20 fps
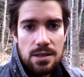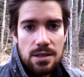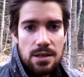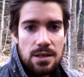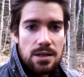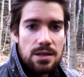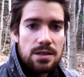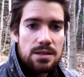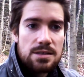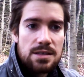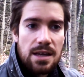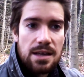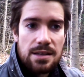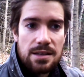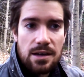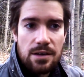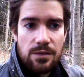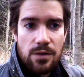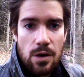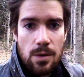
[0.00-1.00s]
staying there
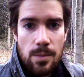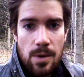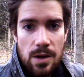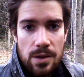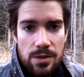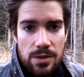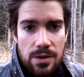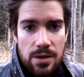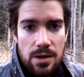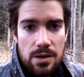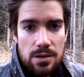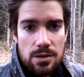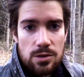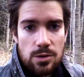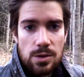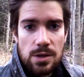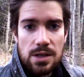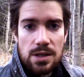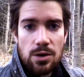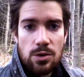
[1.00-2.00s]
for a month,
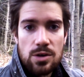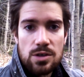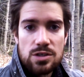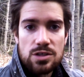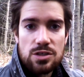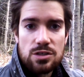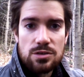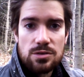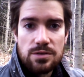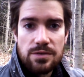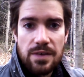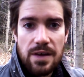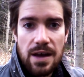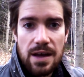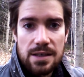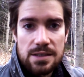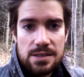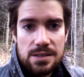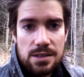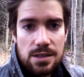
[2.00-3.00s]
doing an orange juice
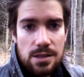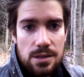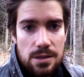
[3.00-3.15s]
fast.